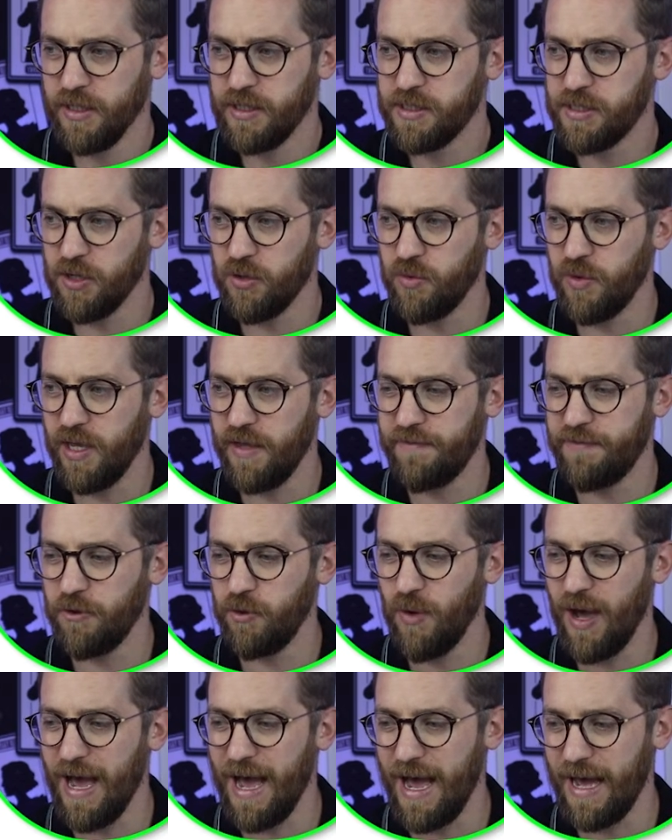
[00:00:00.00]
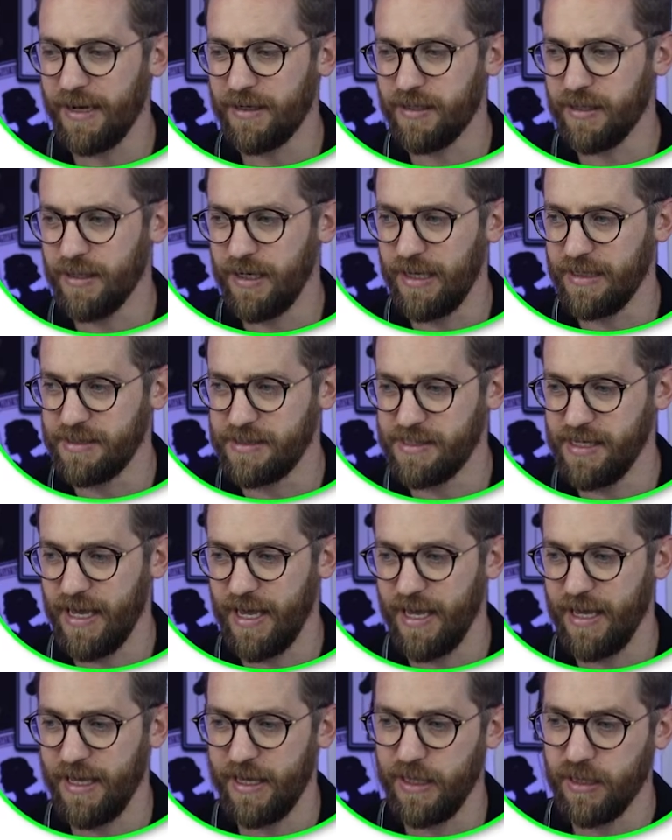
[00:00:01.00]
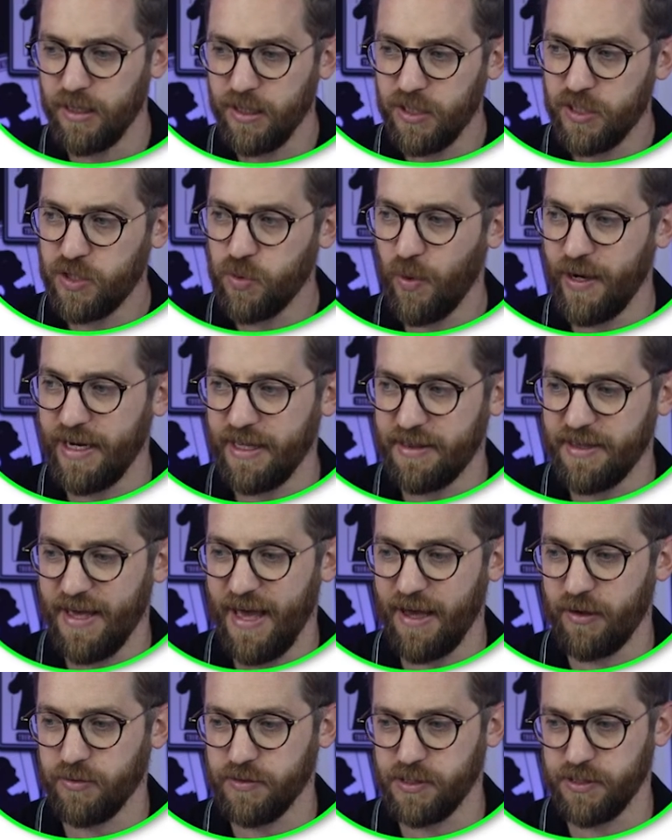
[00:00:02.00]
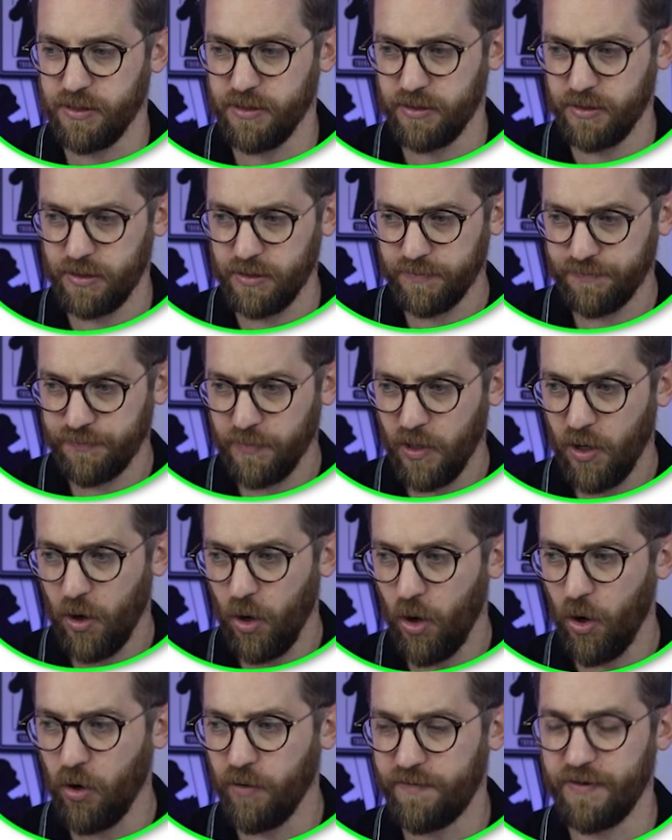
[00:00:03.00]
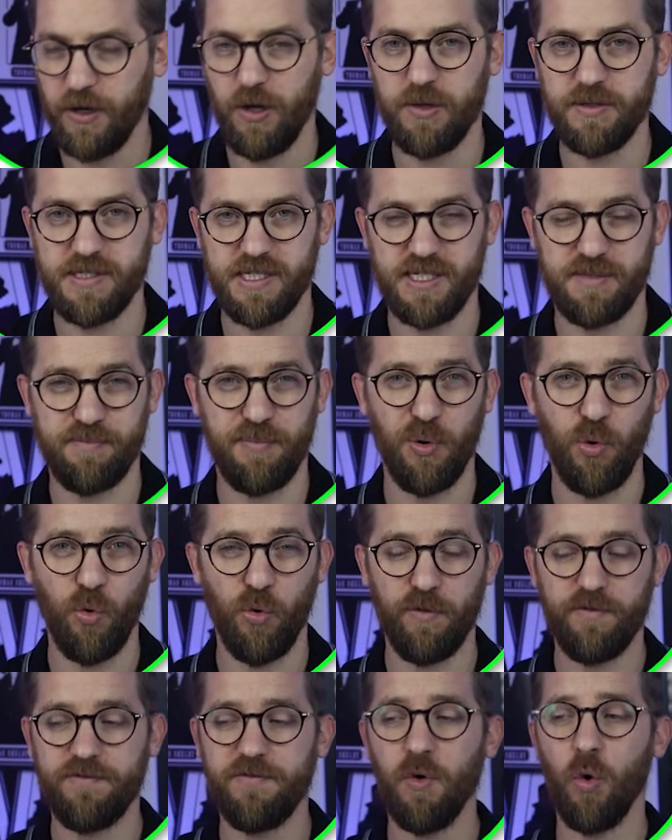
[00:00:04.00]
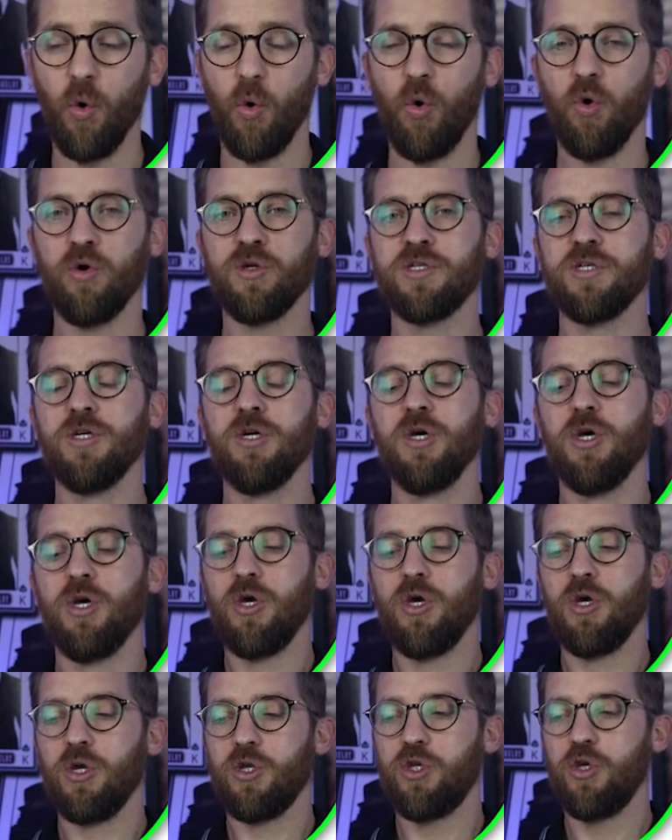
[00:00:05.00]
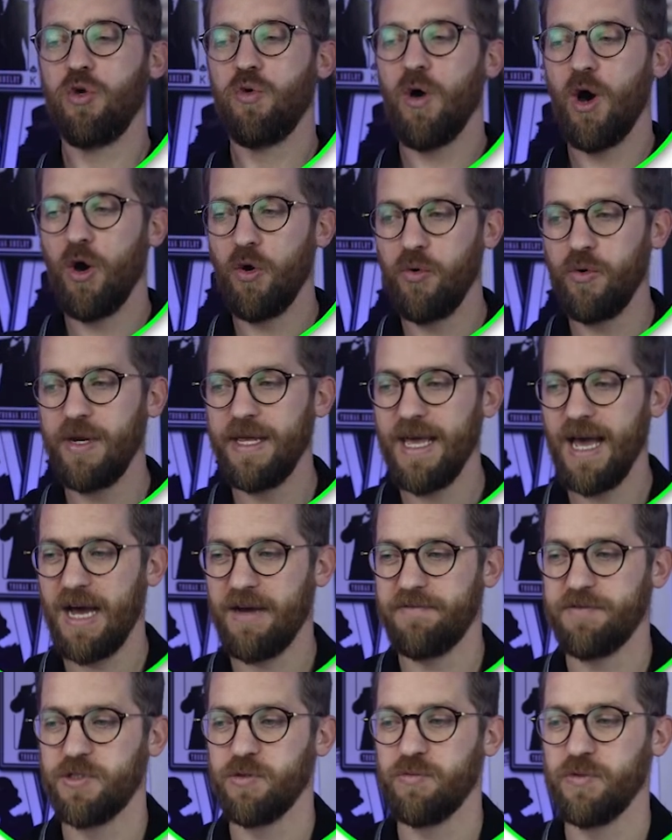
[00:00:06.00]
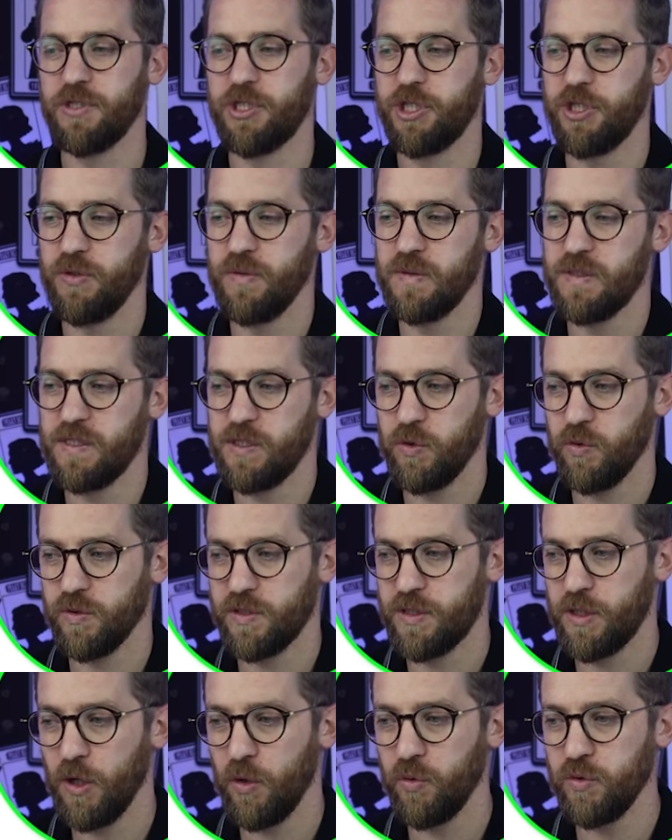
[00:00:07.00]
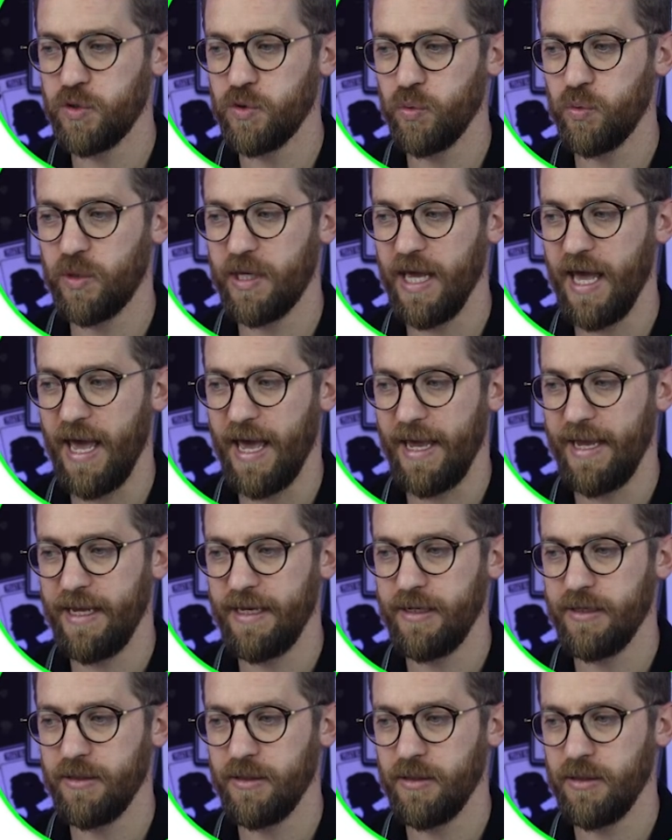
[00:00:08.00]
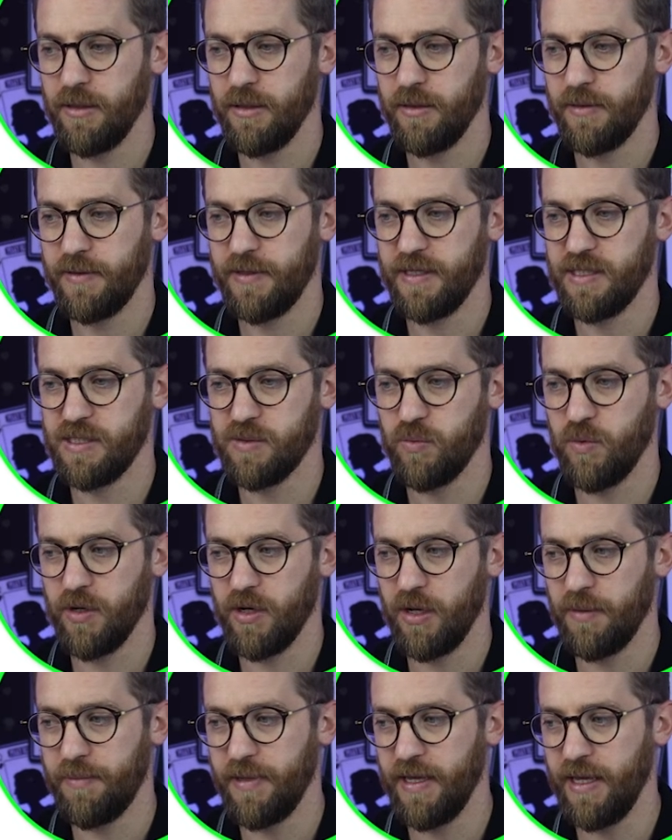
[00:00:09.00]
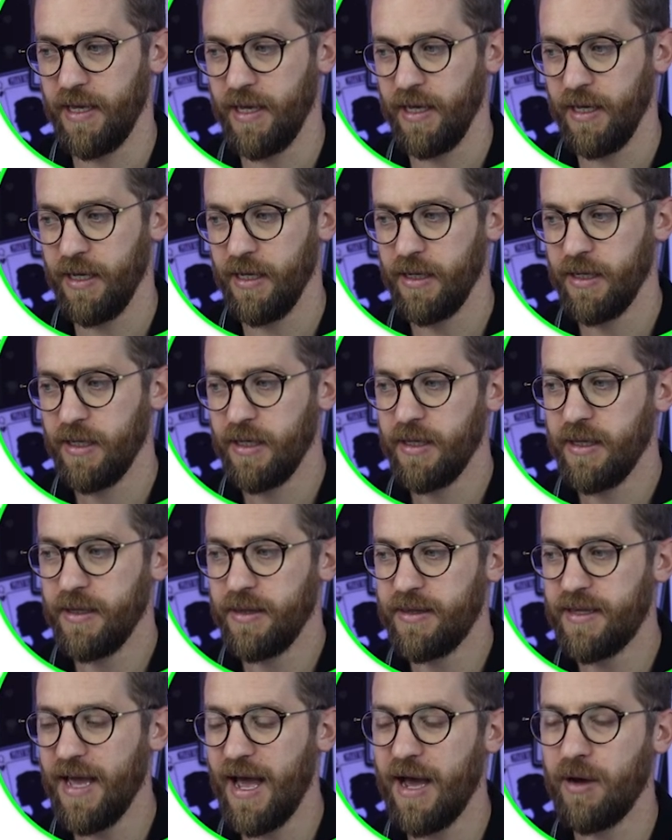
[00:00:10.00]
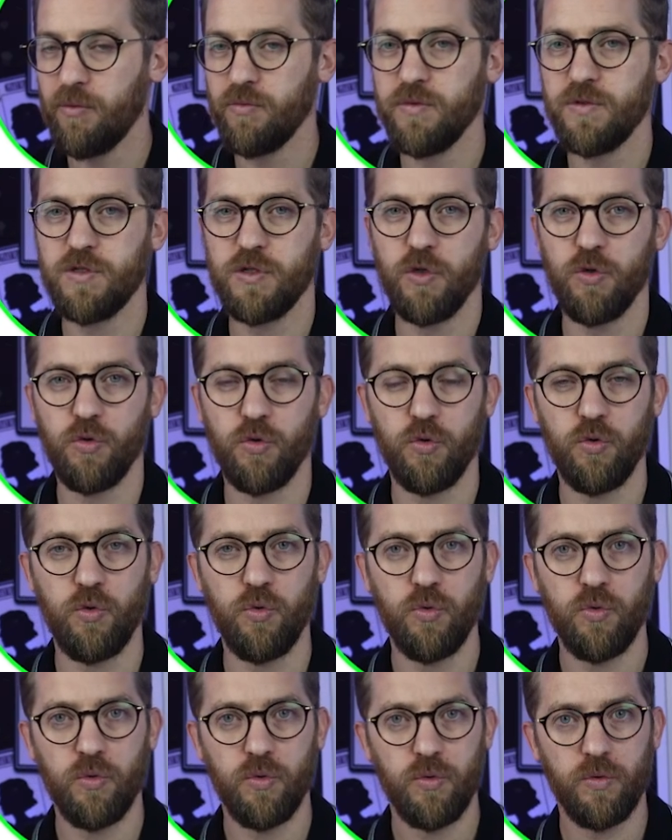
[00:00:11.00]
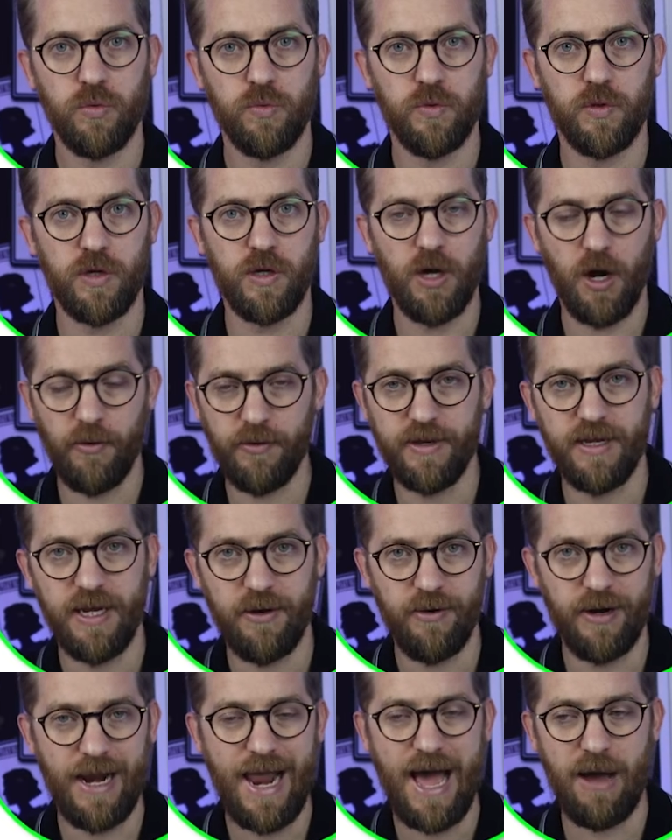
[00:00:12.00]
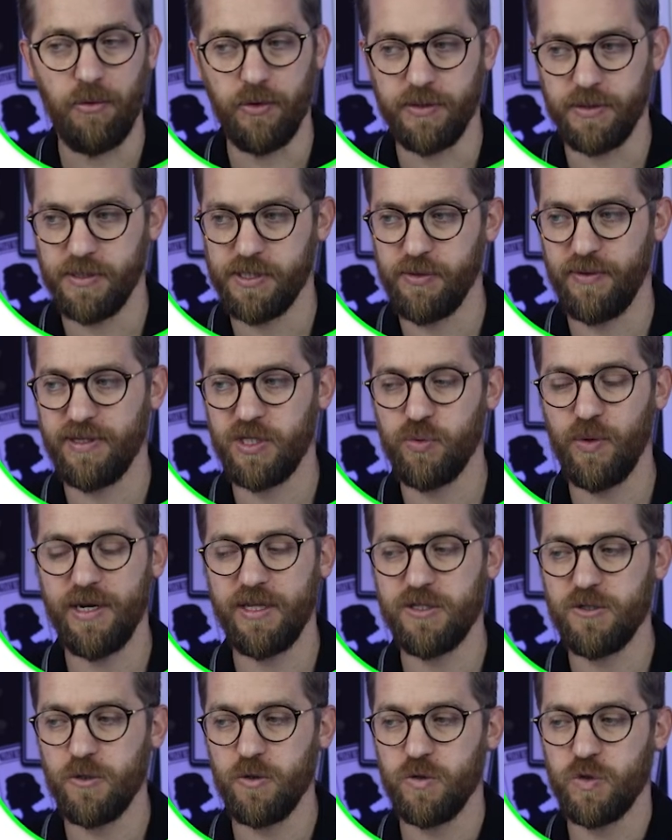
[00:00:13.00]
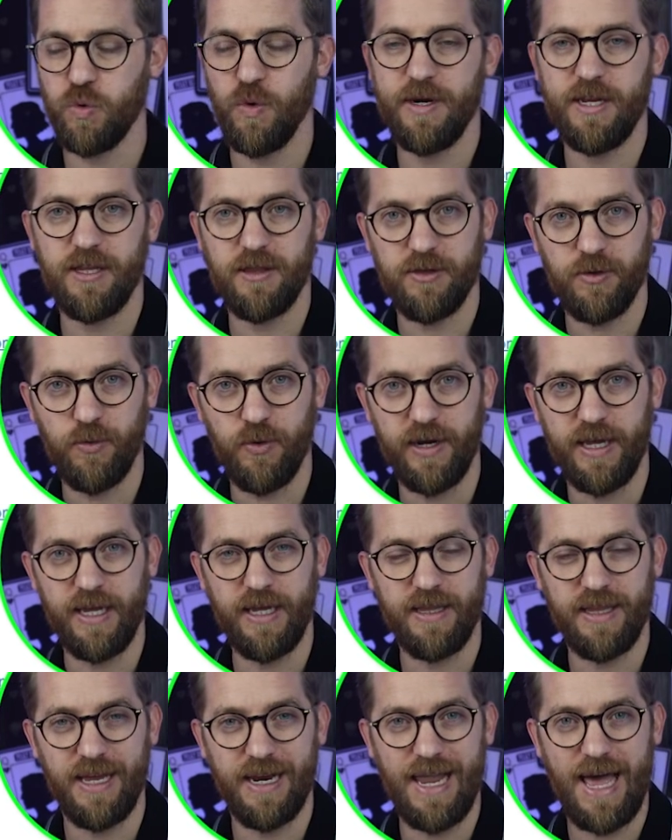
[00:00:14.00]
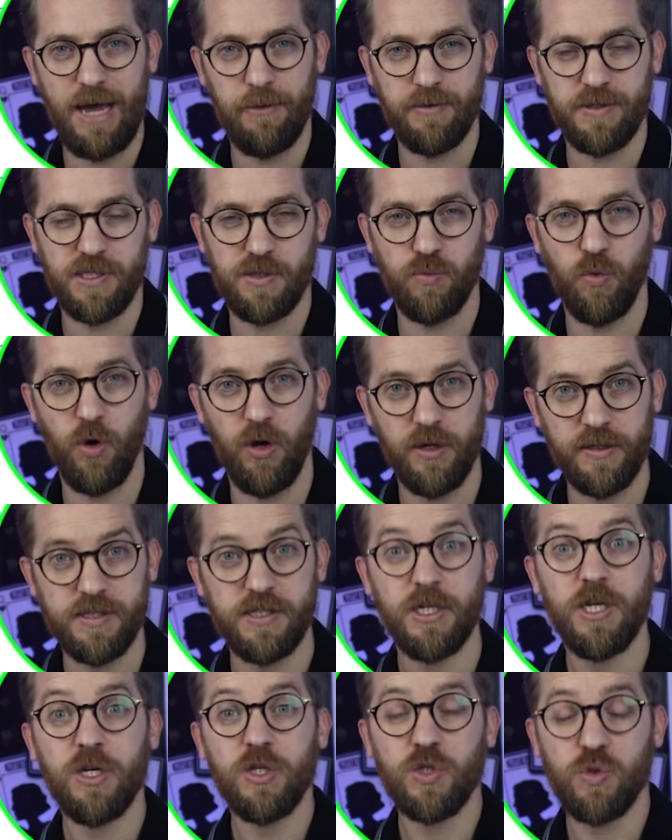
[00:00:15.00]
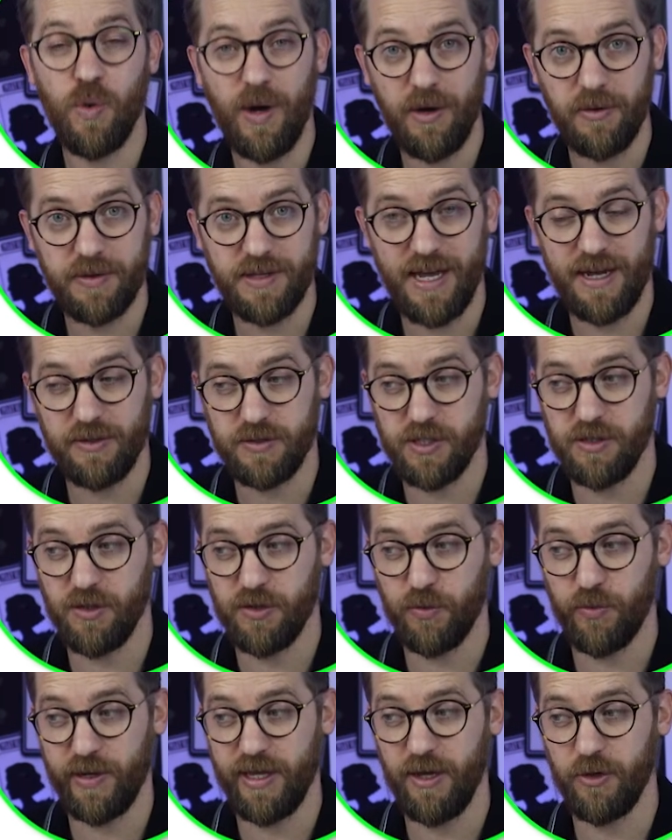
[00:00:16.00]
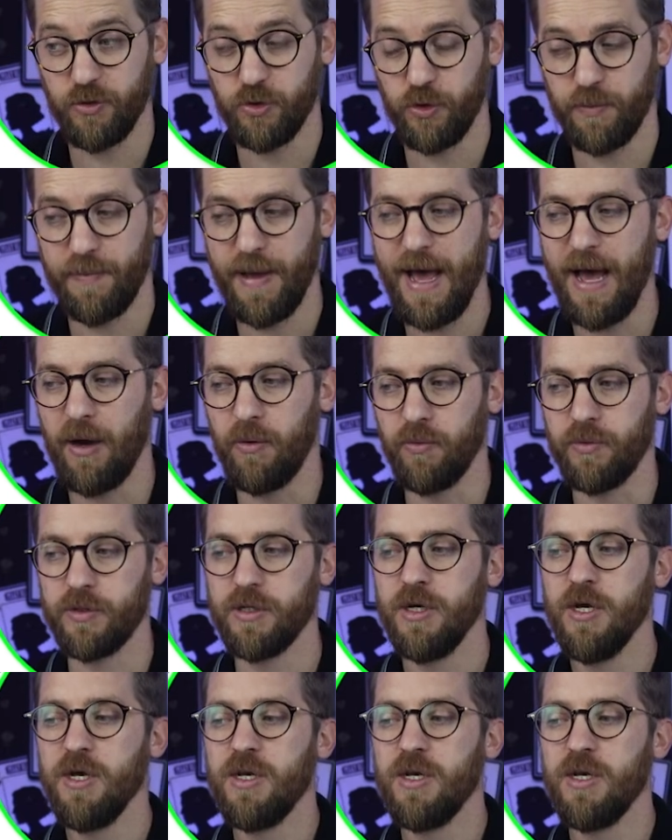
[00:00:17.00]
So if you had, let's say, 20,000 of losses brought forward, you only have to reduce your total gain, this one up here, down to the current year allowance. So in 22-23, the allowance was £12,300.